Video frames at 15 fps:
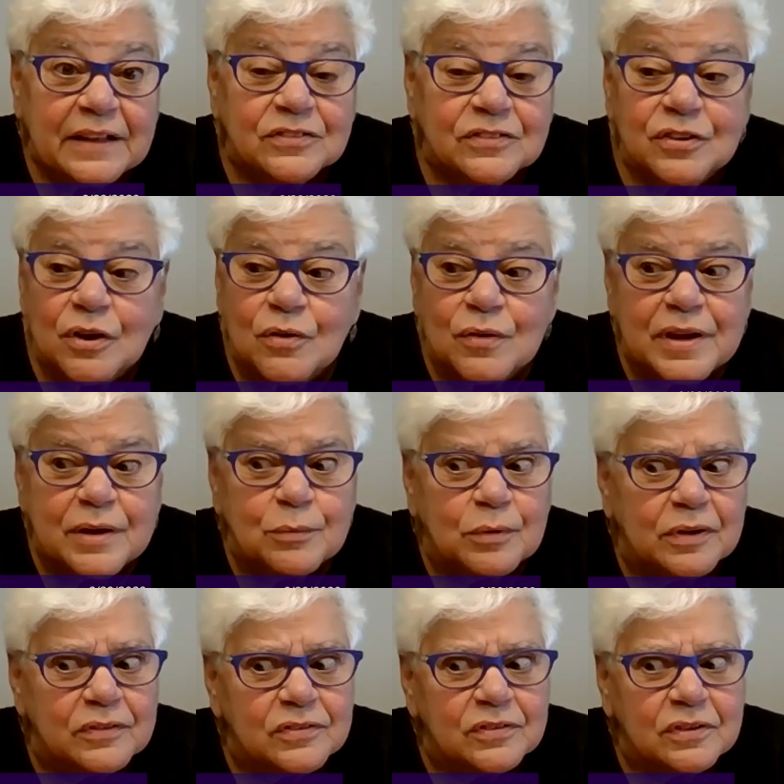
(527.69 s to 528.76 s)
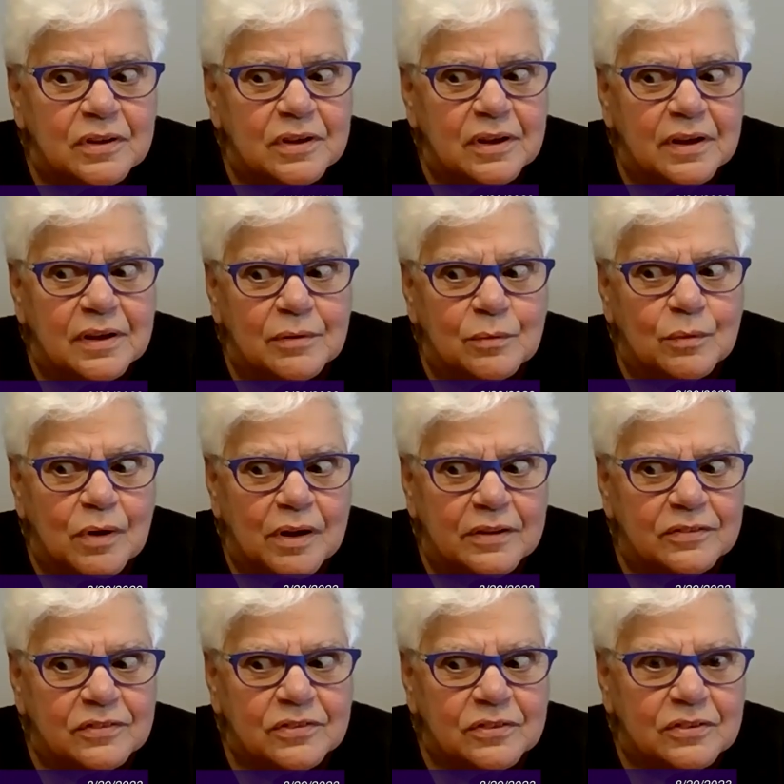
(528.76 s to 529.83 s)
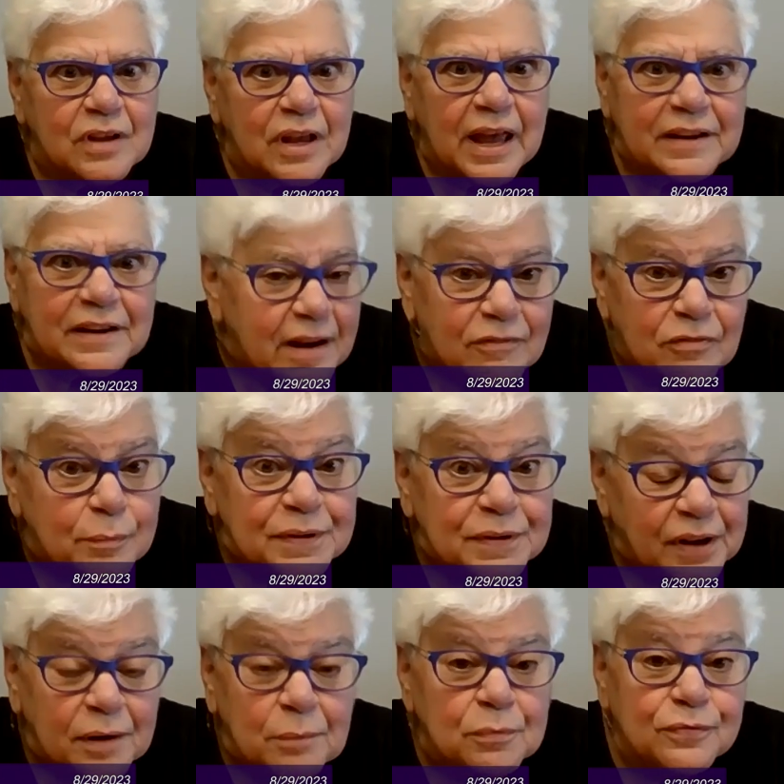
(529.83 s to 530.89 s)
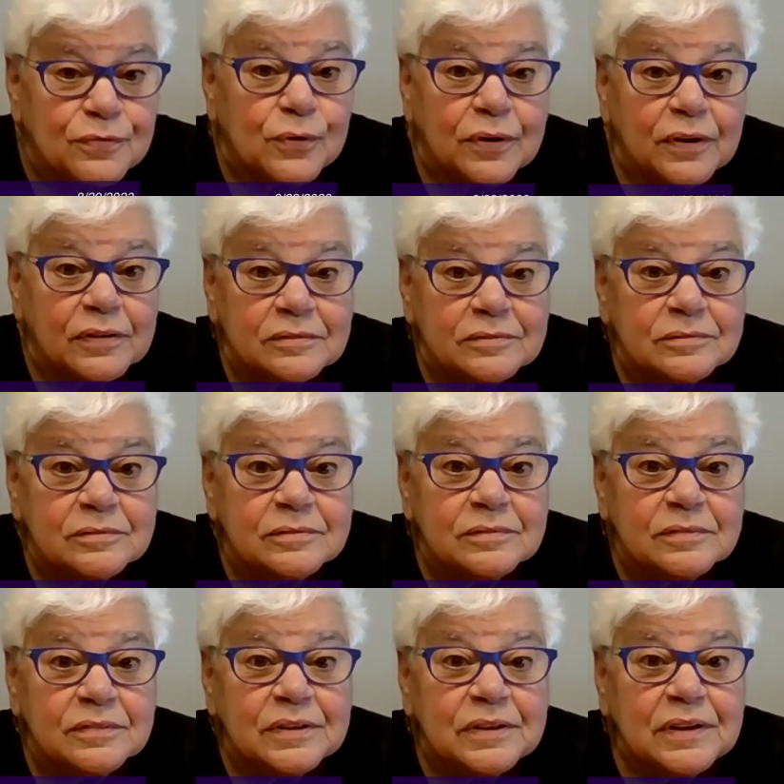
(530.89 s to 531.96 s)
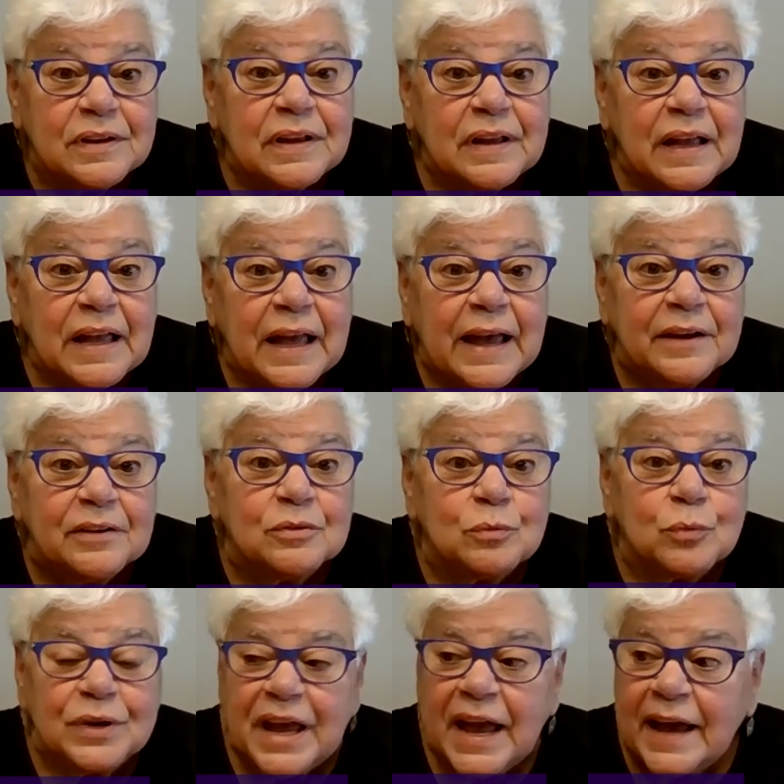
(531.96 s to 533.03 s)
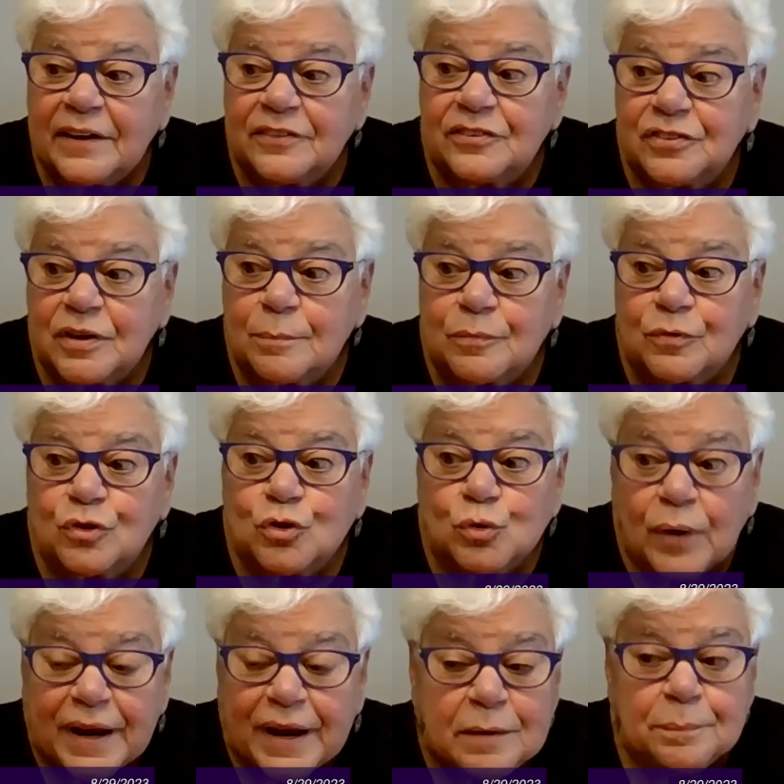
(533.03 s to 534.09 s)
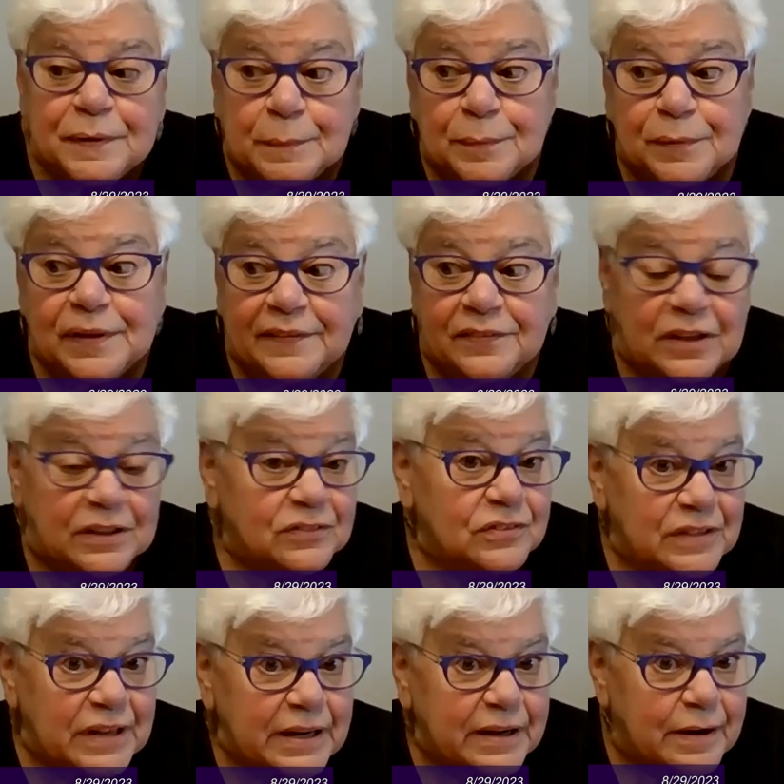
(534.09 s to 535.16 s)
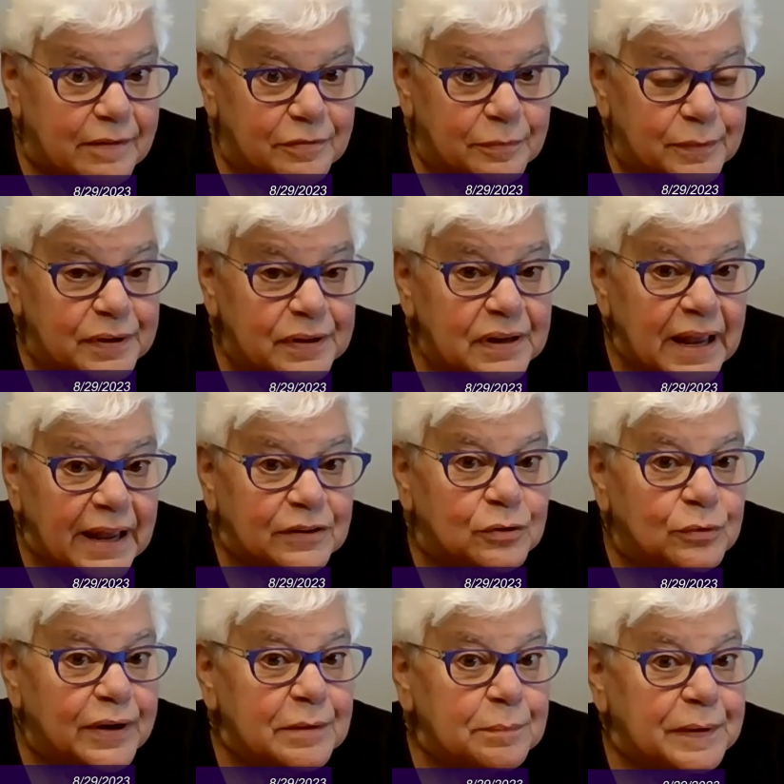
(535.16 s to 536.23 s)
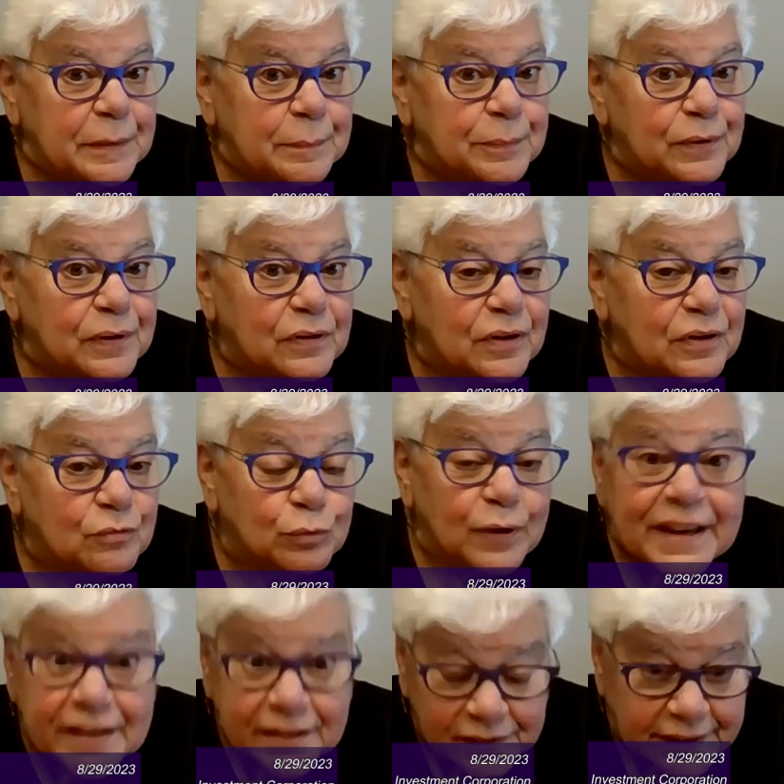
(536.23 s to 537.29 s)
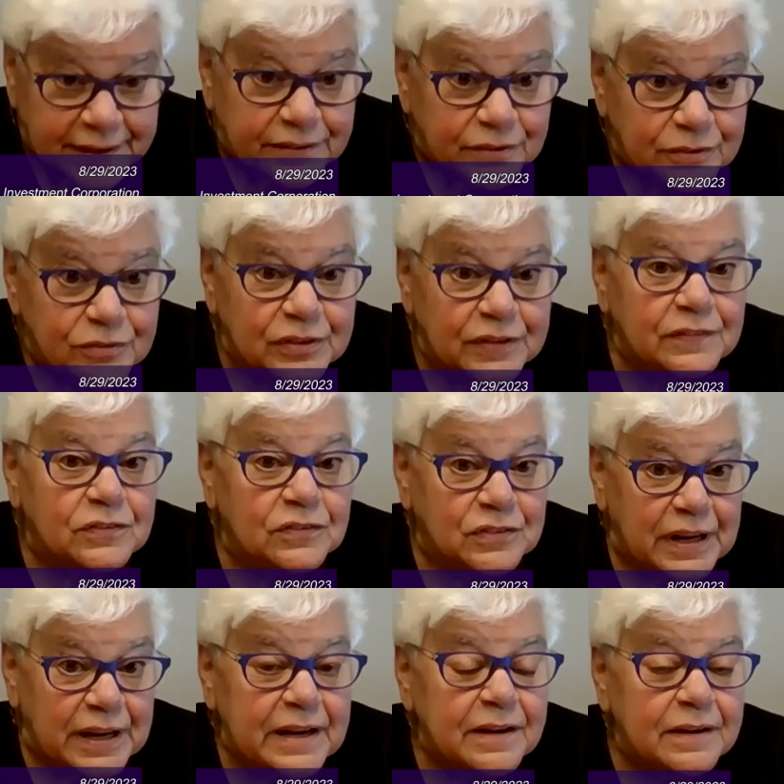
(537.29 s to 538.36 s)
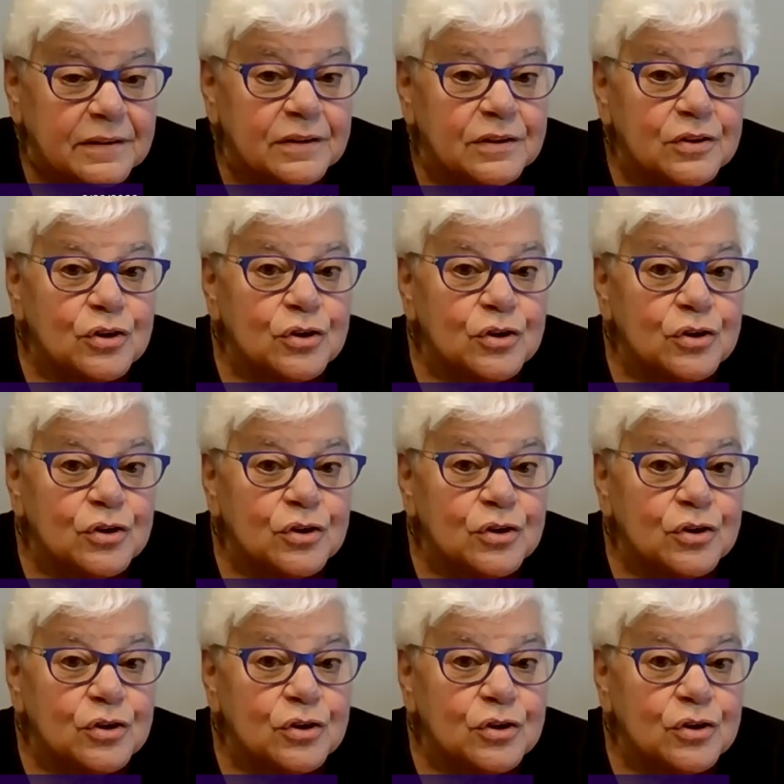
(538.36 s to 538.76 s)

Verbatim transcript: And so it was it was had never been done before. And we had some great people at, in state government and great people, regulators in the state,